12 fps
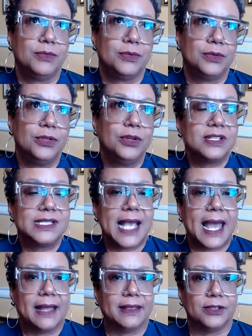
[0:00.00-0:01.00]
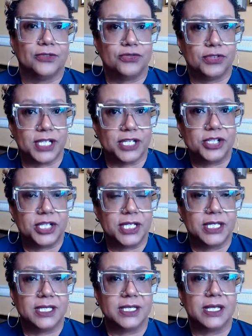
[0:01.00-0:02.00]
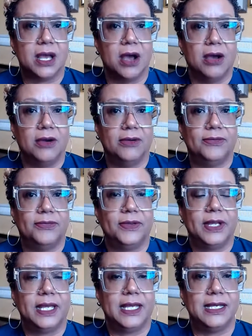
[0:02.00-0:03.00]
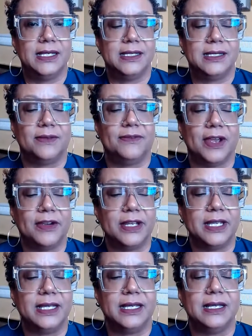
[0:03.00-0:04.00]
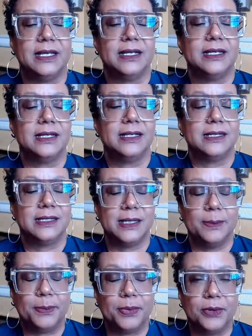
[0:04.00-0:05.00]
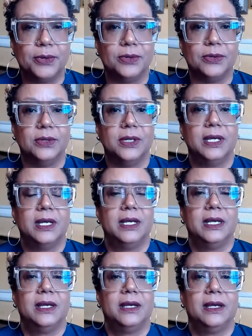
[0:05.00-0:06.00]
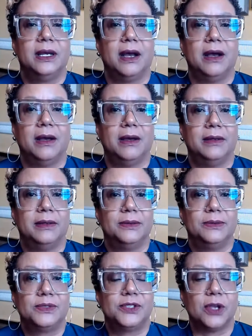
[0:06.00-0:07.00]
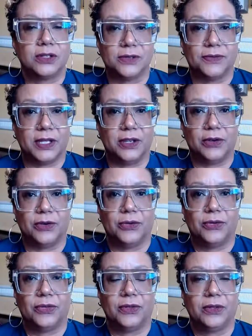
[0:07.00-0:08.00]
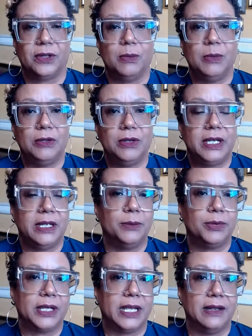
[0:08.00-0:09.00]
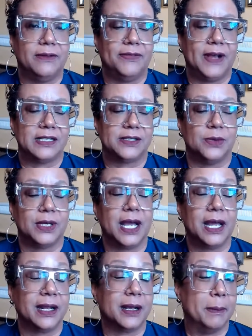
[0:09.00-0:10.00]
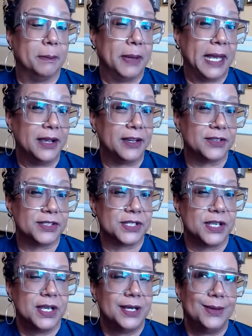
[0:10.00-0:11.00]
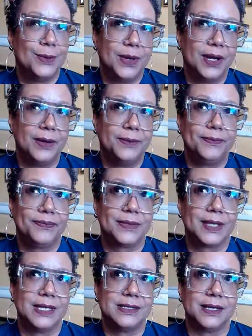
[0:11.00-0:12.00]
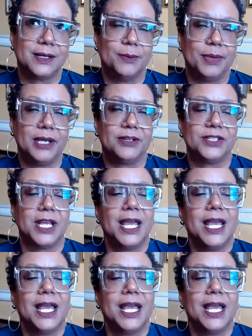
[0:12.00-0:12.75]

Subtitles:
looks at the traditions of his very simple uh, salt of the earth community in Burkina Faso and kind of compares, well, as it compares,